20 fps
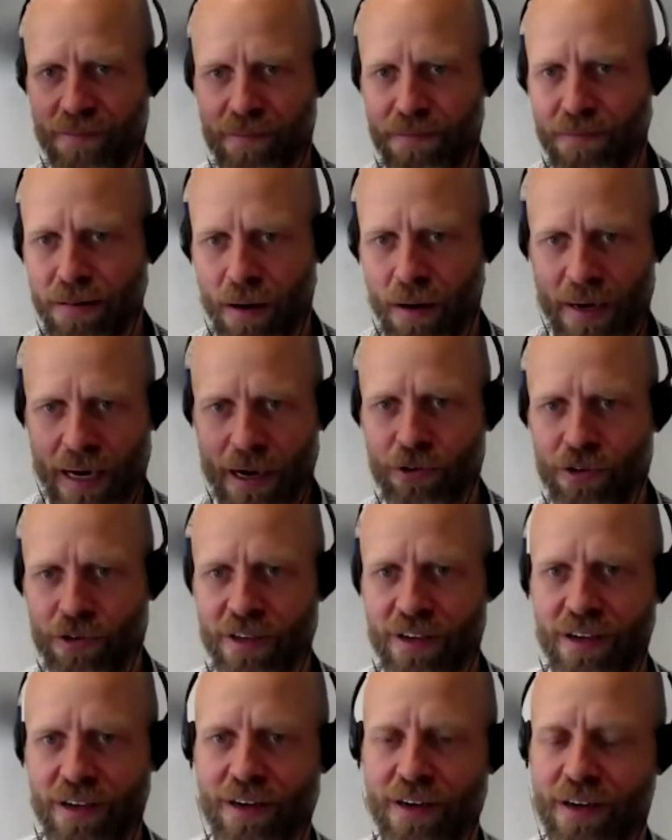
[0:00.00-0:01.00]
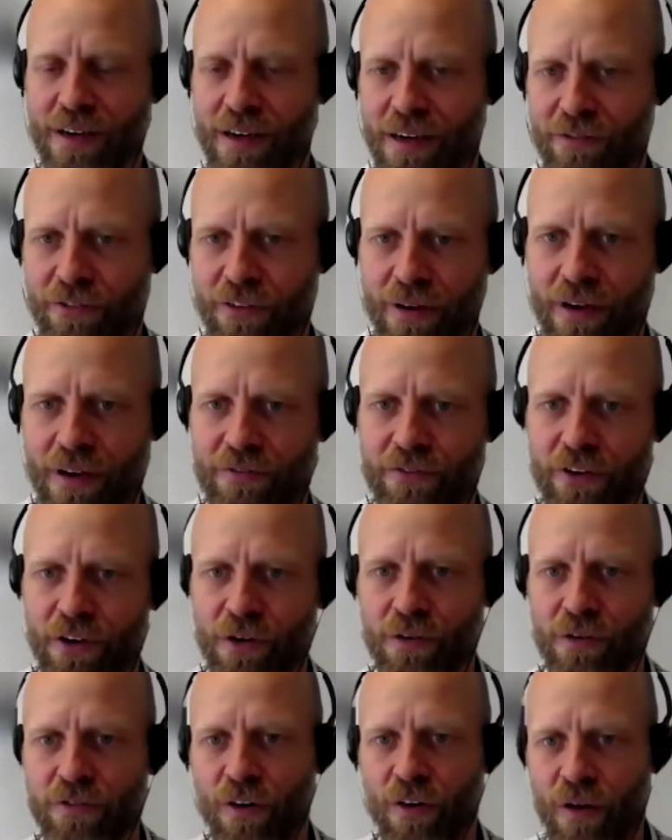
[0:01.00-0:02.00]
pop out if
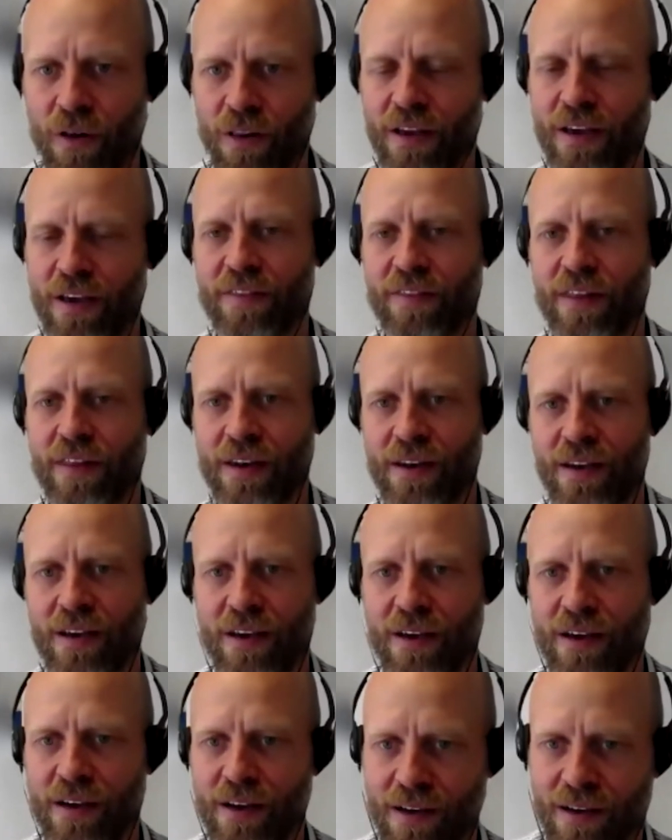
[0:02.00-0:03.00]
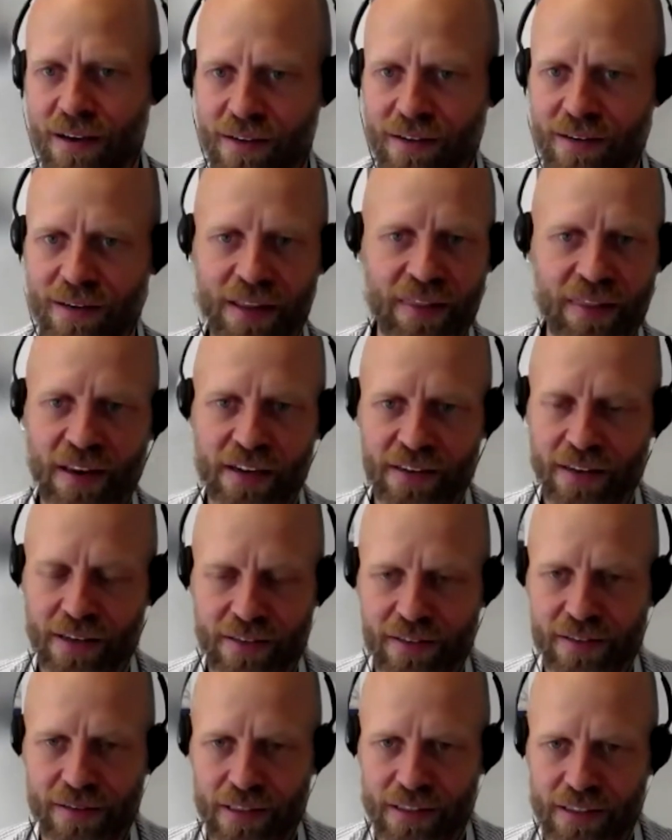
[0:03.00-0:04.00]
you fall, and then
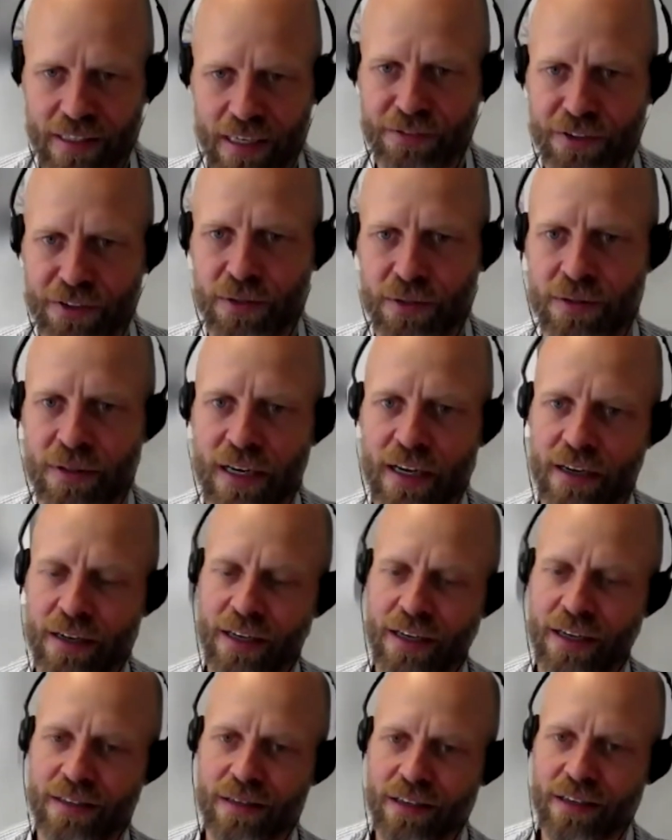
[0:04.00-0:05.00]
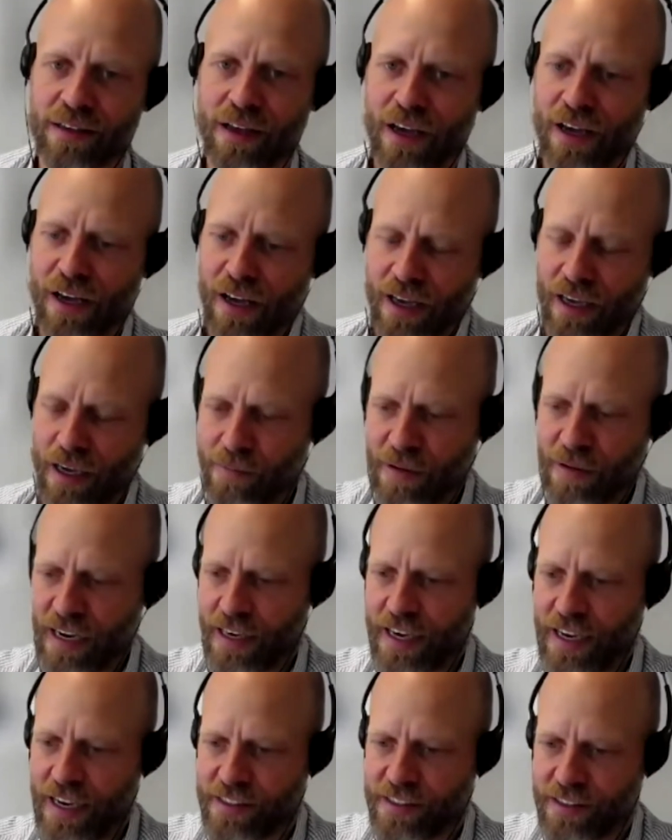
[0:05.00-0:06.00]
it saves you. And in many
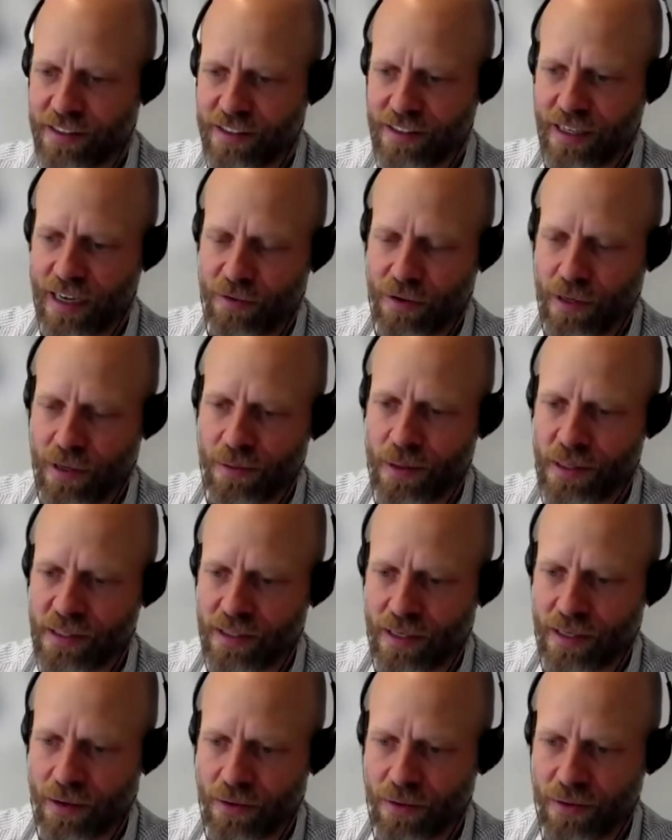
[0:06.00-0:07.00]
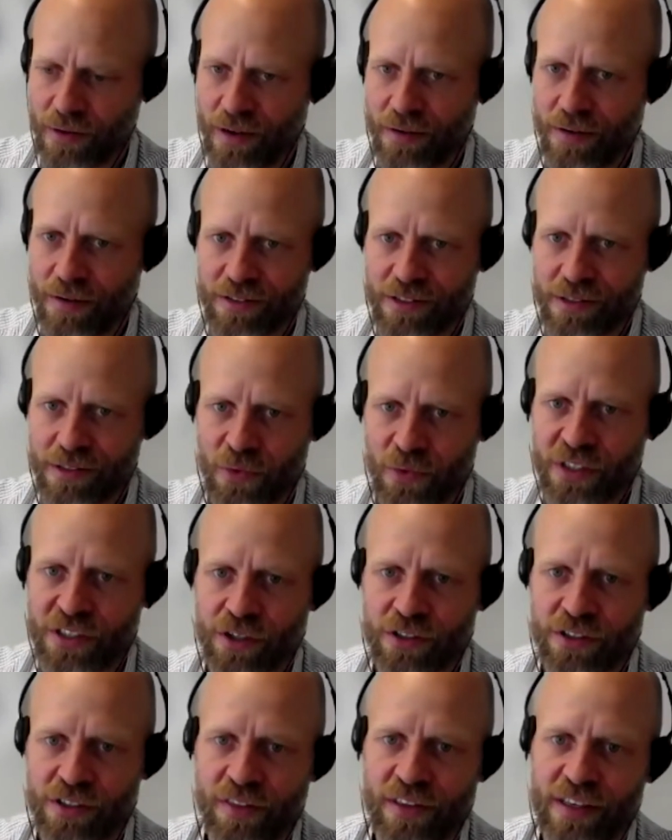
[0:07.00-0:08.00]
cases, I read some
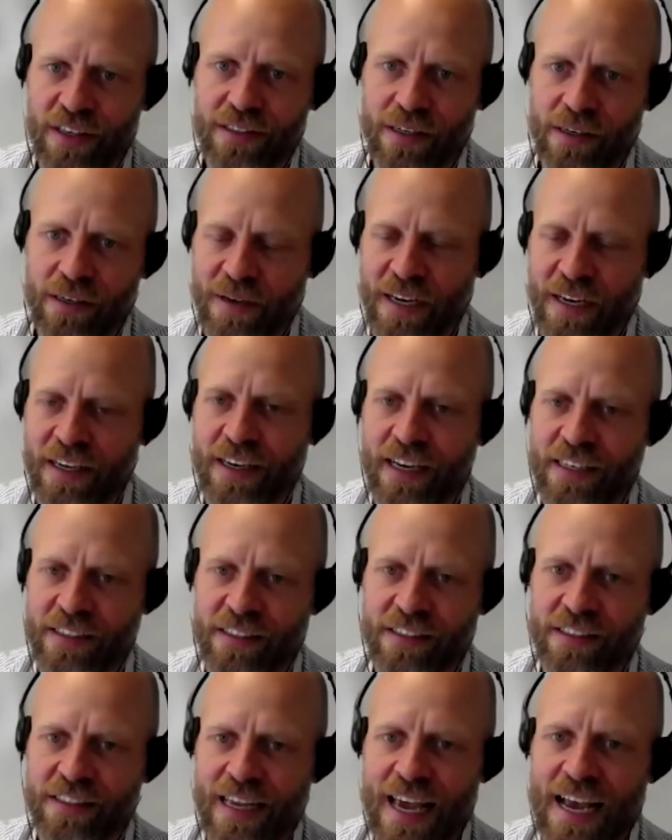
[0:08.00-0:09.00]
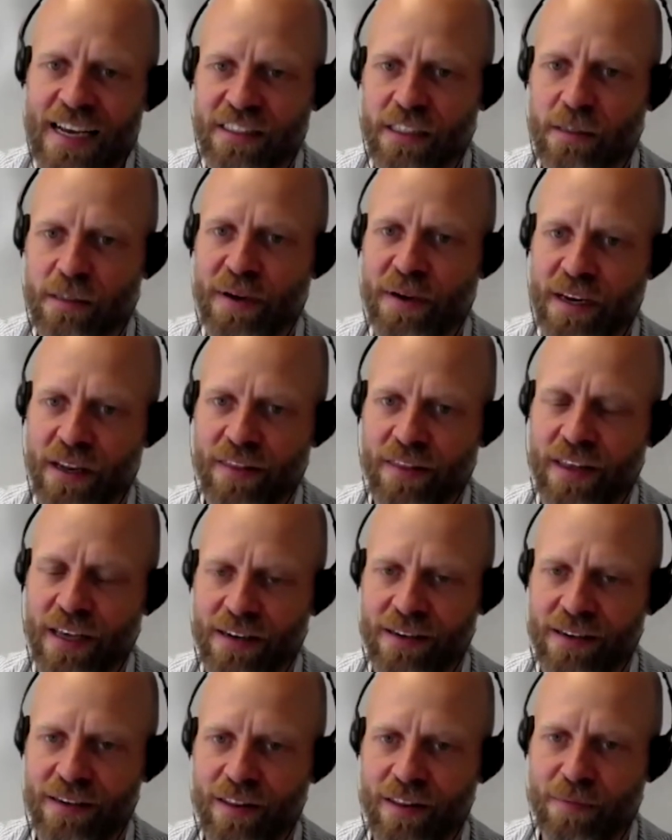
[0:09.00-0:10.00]
research on this, and in many cases it's actually better
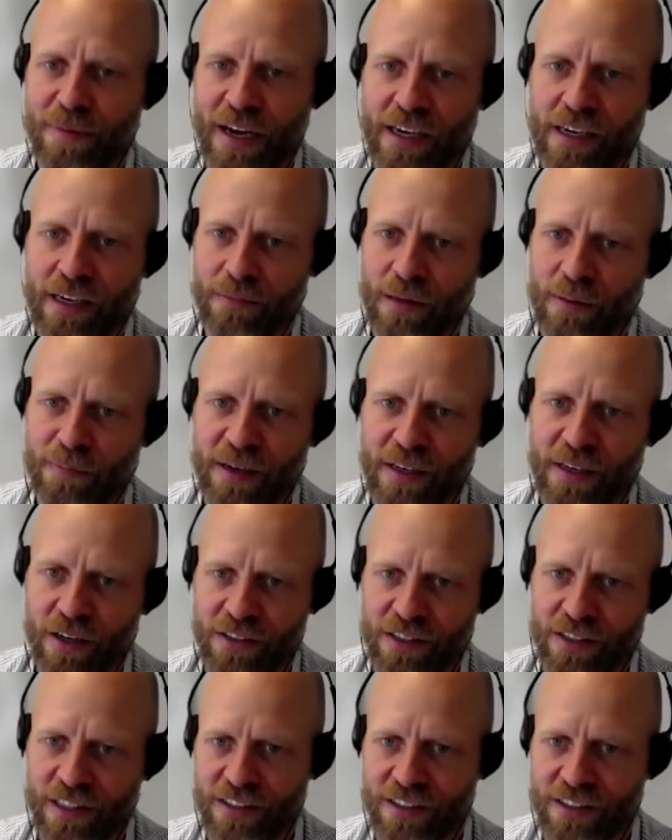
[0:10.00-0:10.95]
than the bike helmet because